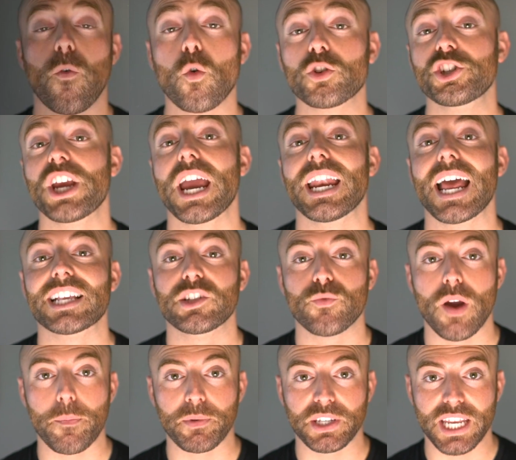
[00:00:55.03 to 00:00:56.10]
4chan has a
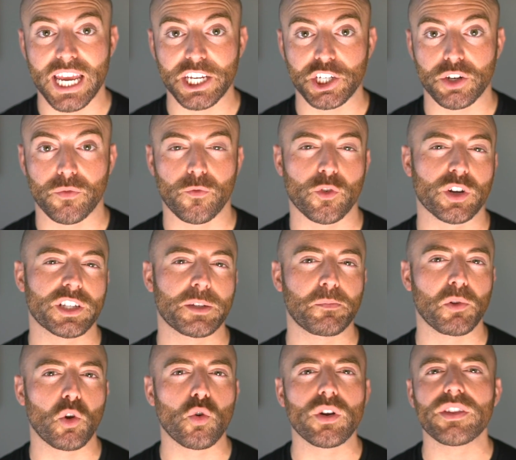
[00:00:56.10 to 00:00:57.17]
reputation for
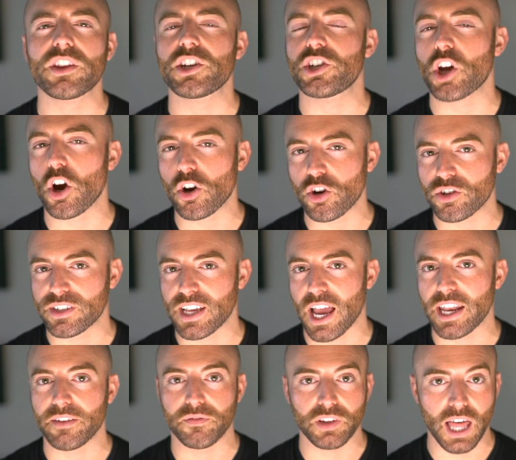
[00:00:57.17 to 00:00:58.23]
exploring the darker
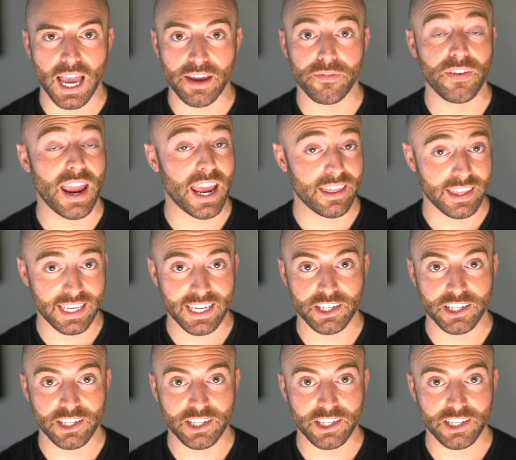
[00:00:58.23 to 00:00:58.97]
side of life and the